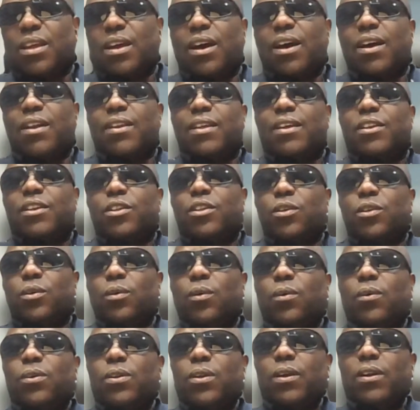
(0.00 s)
And then you
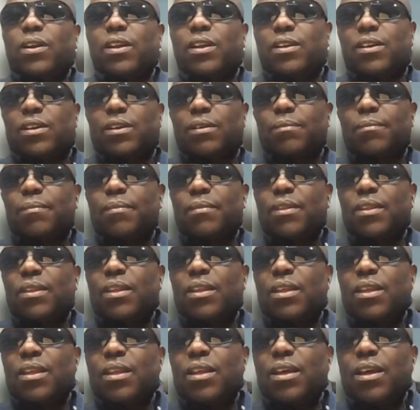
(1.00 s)
own your data.
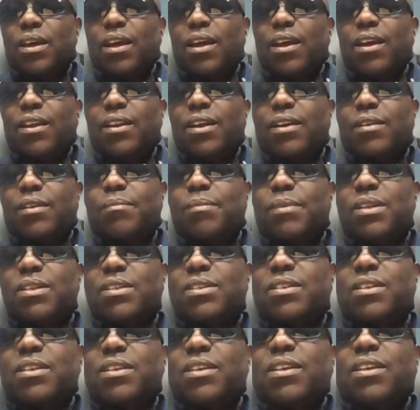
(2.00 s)
And that
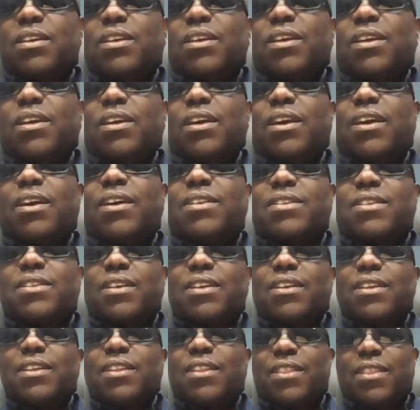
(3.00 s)
means is
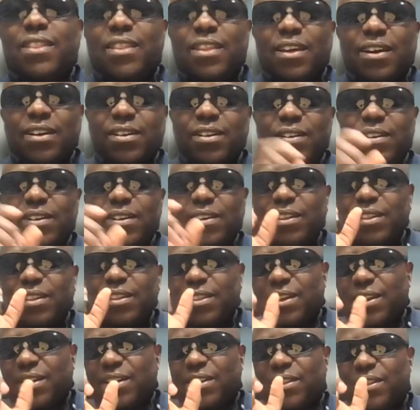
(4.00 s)
that
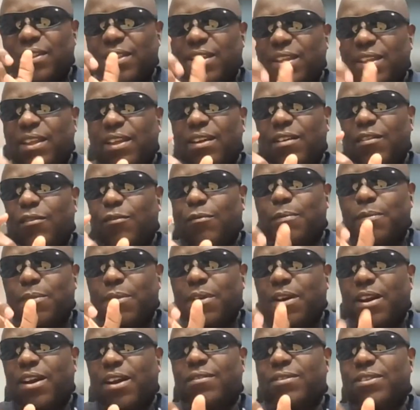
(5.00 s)
thing of
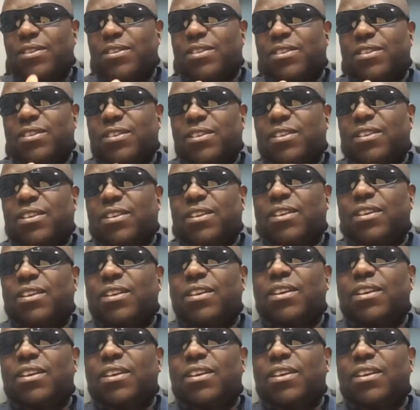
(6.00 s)
privacy